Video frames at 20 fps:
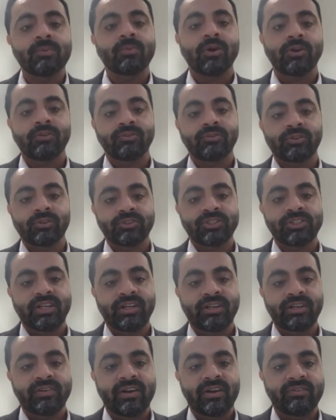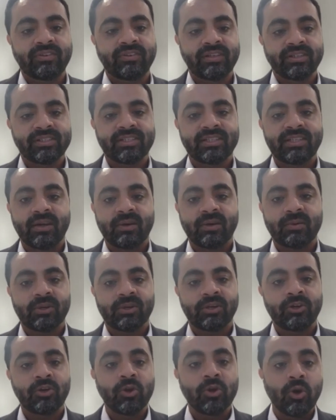one of those shared reference that
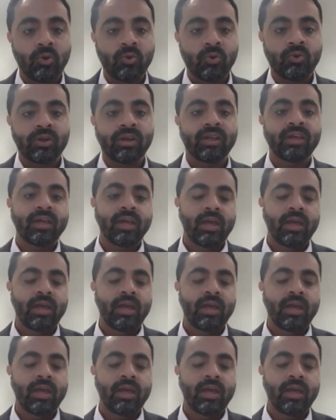were known